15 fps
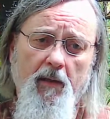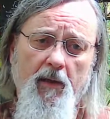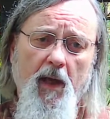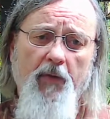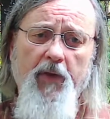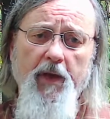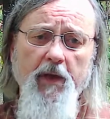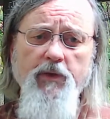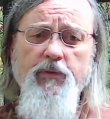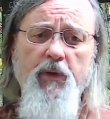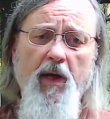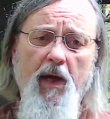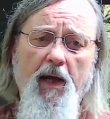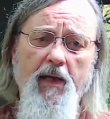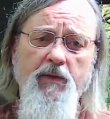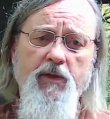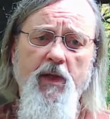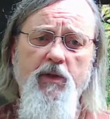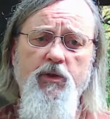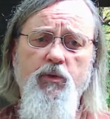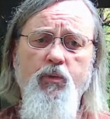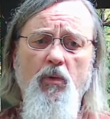Now the Israelites
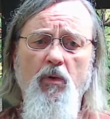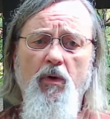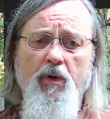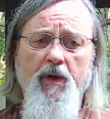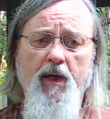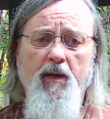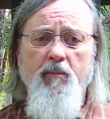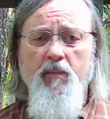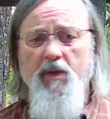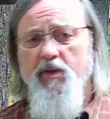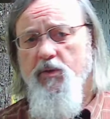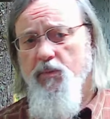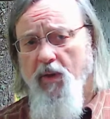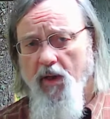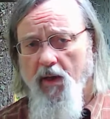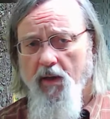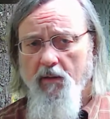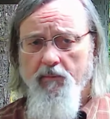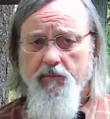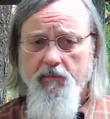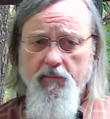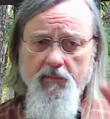had sworn at Mizpah,
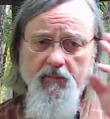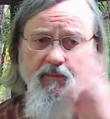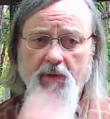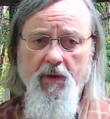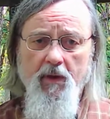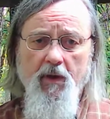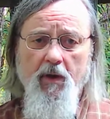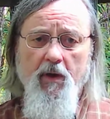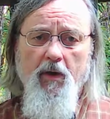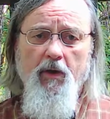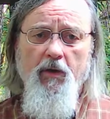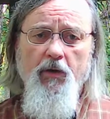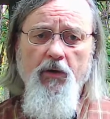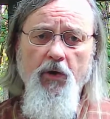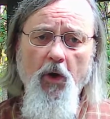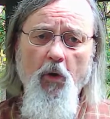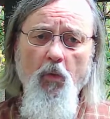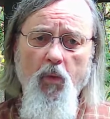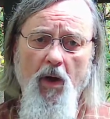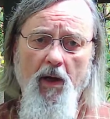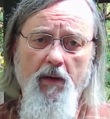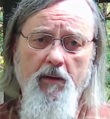"No
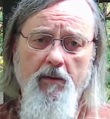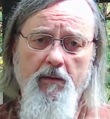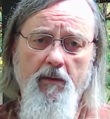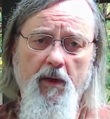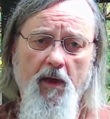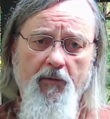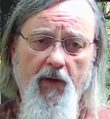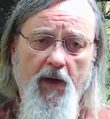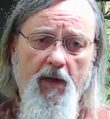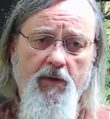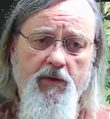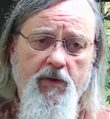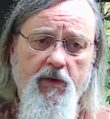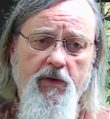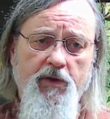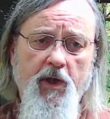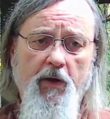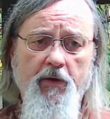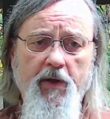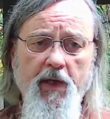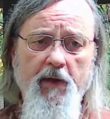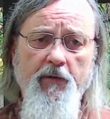one of us
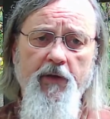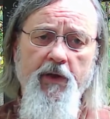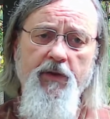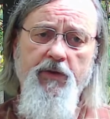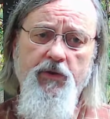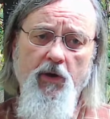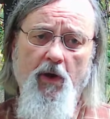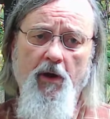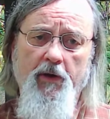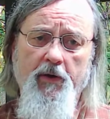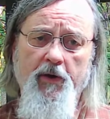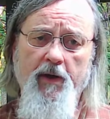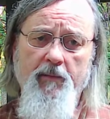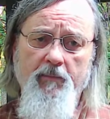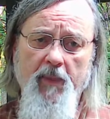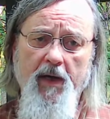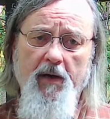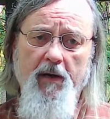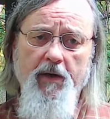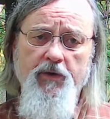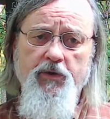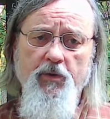shall give his daughter in
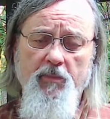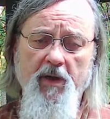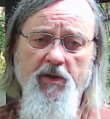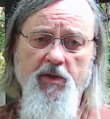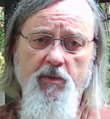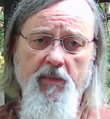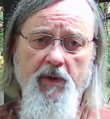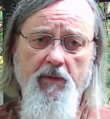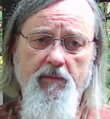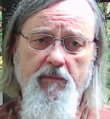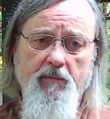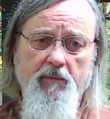marriage to Benjamin."